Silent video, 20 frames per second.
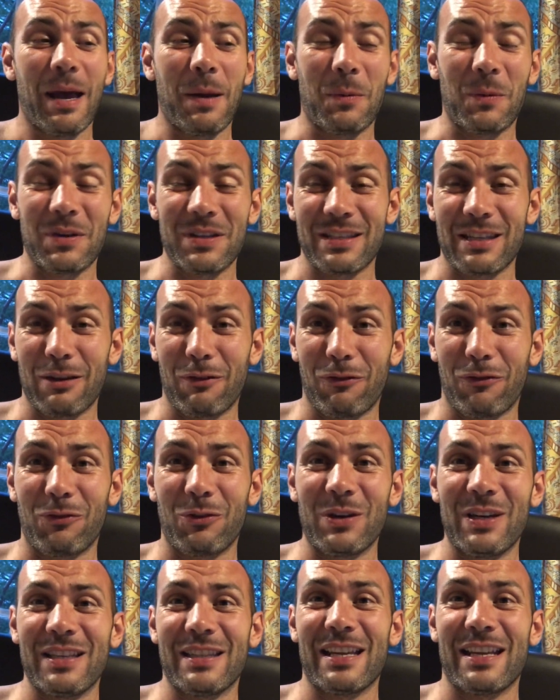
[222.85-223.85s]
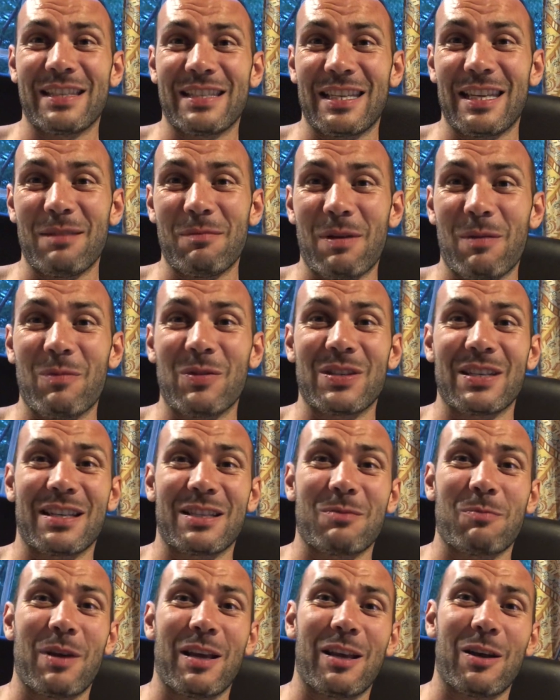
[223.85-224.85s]
And once they freed their team members, they
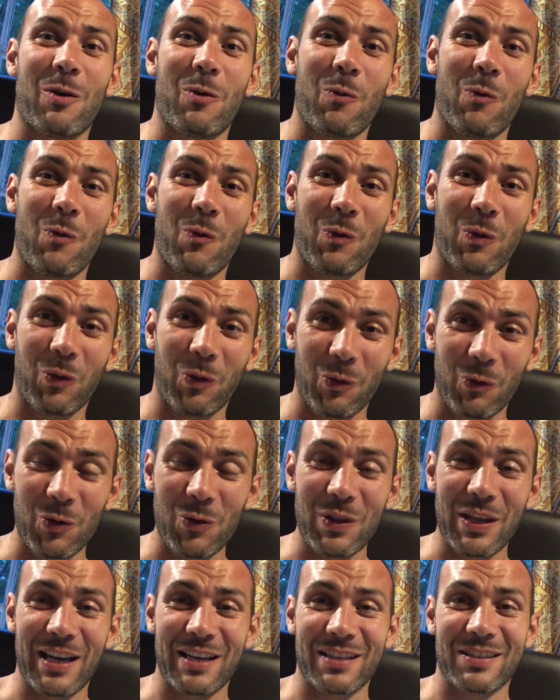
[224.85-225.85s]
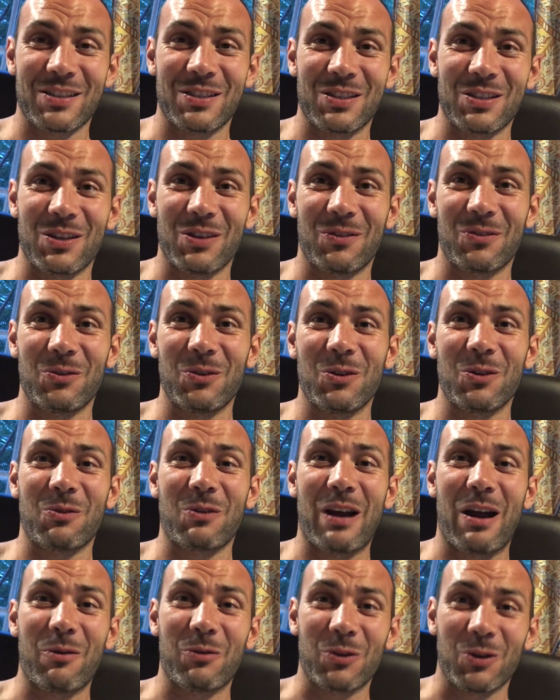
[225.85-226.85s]
had to make it all through the exercise yard, through the
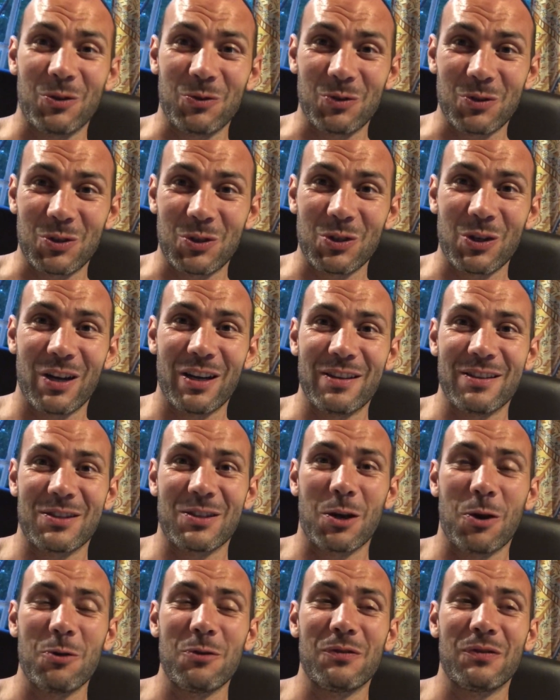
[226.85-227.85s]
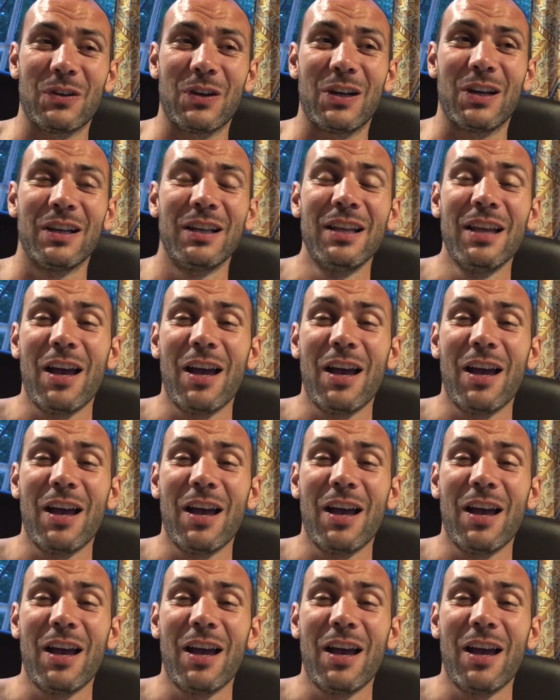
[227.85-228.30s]
crowd, onto a giant sofa,